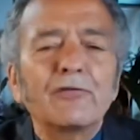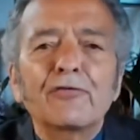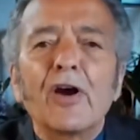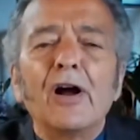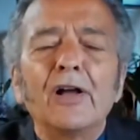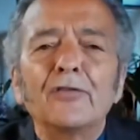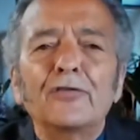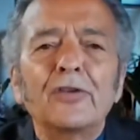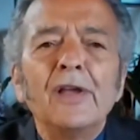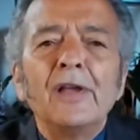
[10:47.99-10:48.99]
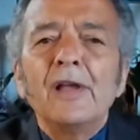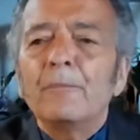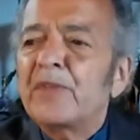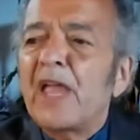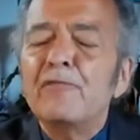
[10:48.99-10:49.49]
and France
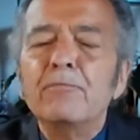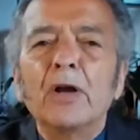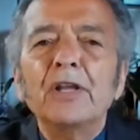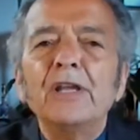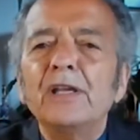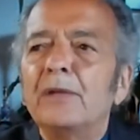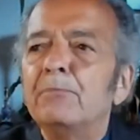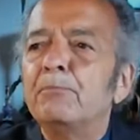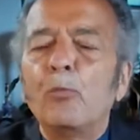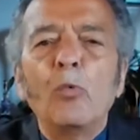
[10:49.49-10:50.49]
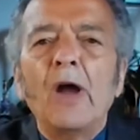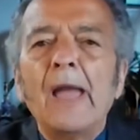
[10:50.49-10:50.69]
gave money and